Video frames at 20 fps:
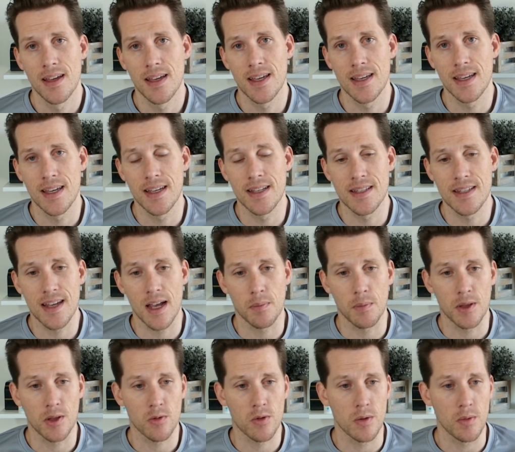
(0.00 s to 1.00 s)
in
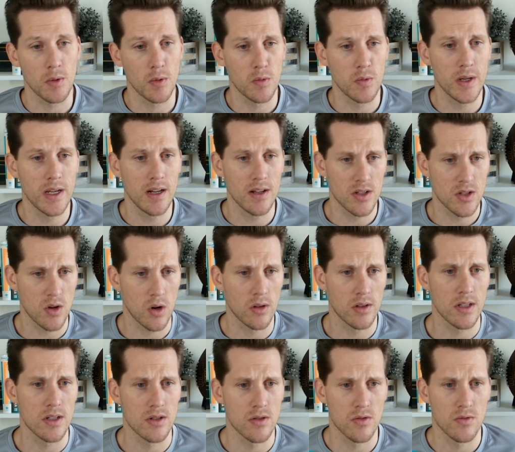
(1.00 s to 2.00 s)
segment 3. But we got to
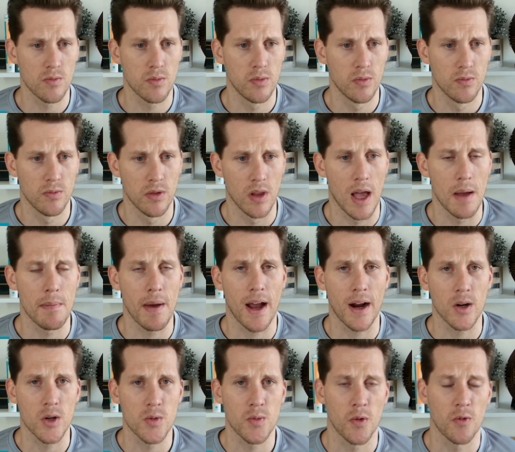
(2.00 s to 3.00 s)
start this
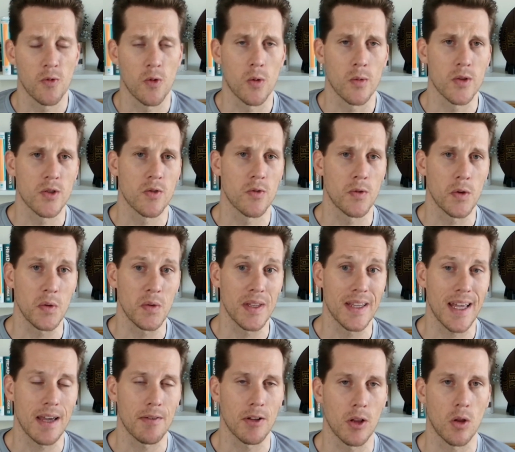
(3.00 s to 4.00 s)
linebackers performance review
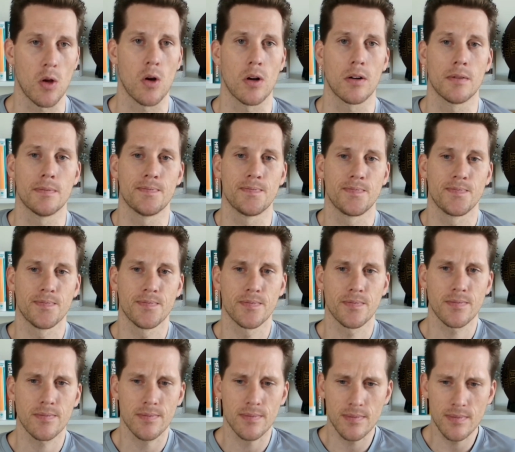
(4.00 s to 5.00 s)
with David Long.
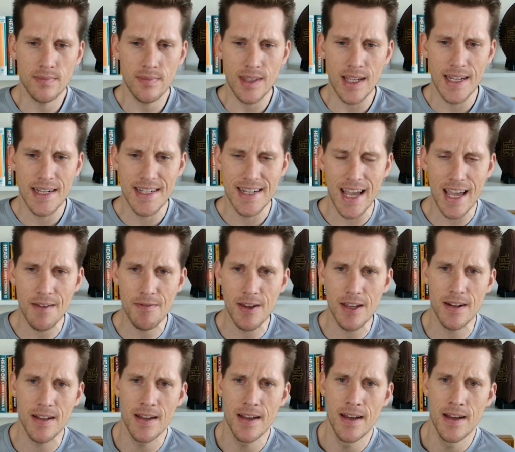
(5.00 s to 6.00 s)

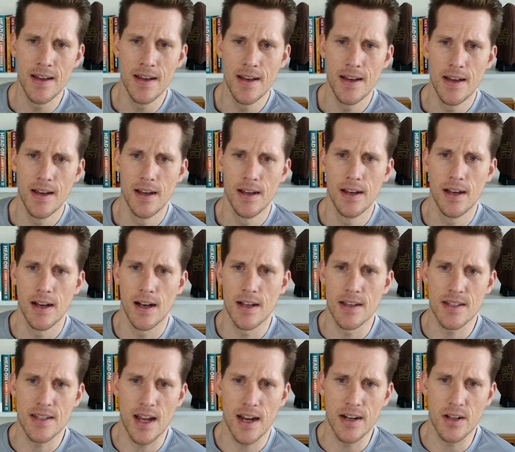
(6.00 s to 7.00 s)
David
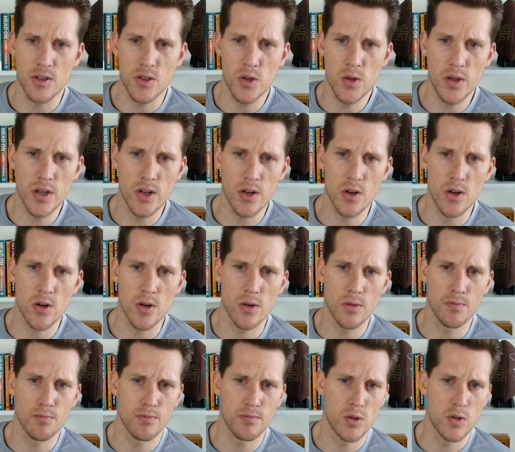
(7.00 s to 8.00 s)
signed a
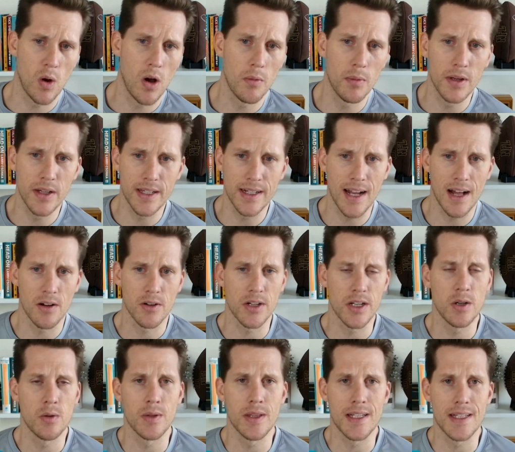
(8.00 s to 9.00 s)
2-year, $12 million
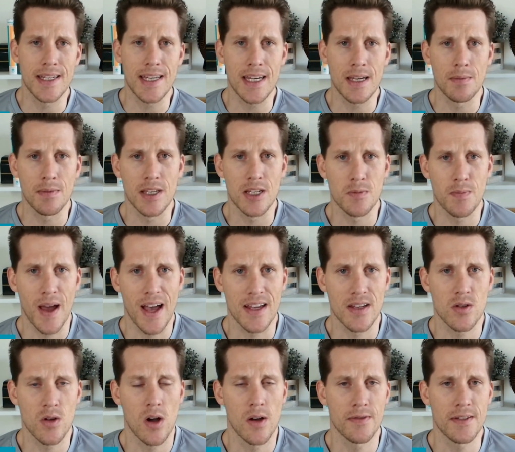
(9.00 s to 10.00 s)
deal with the team this
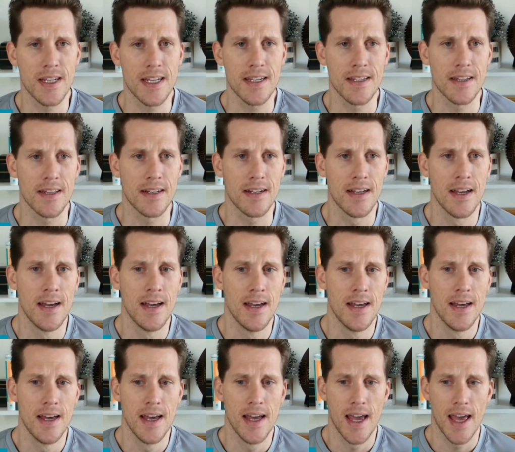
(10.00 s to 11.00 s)
past offseason.
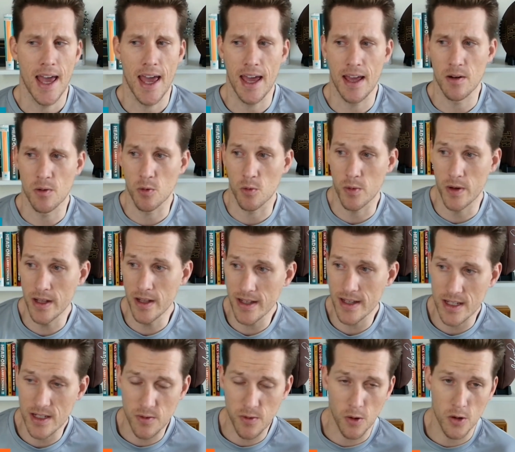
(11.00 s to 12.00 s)
And
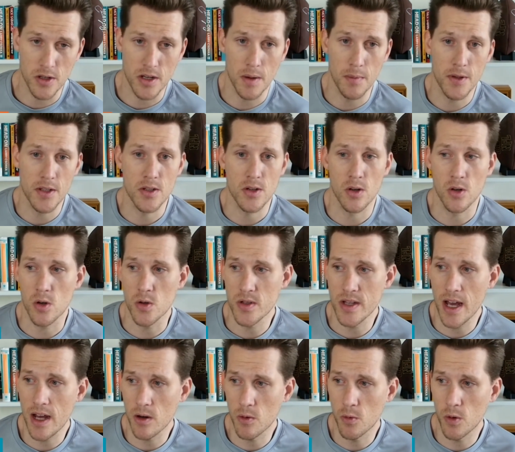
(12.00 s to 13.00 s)
really, as far as I'm concerned,
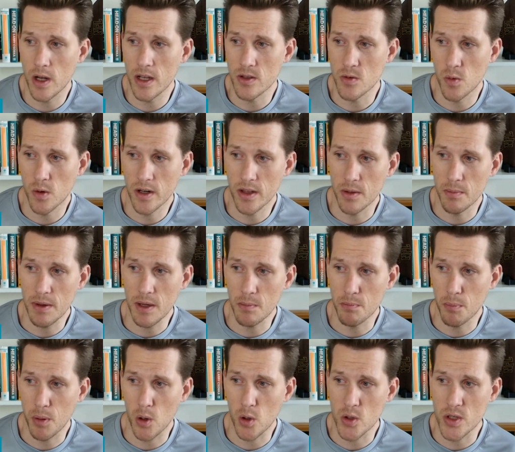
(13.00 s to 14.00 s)
goes down as one of the
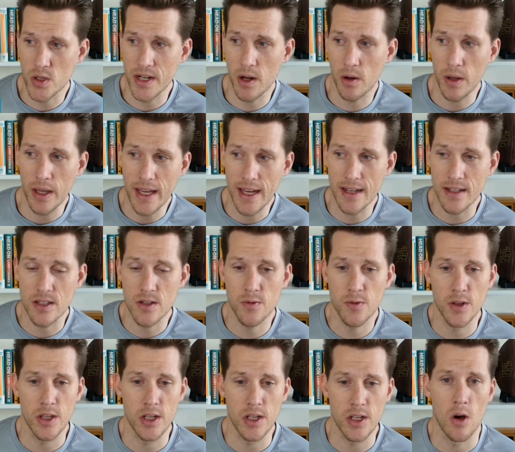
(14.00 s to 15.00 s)
big personnel hits
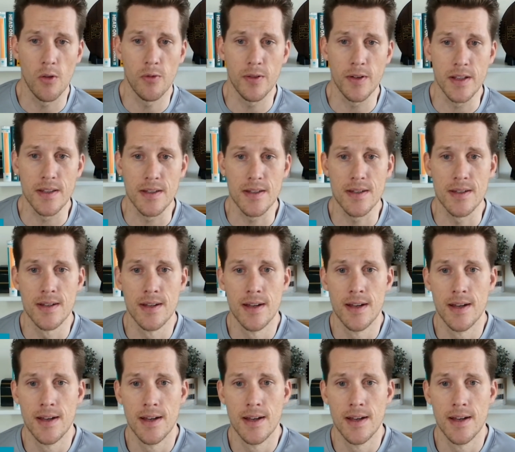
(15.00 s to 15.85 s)
for the Dolphins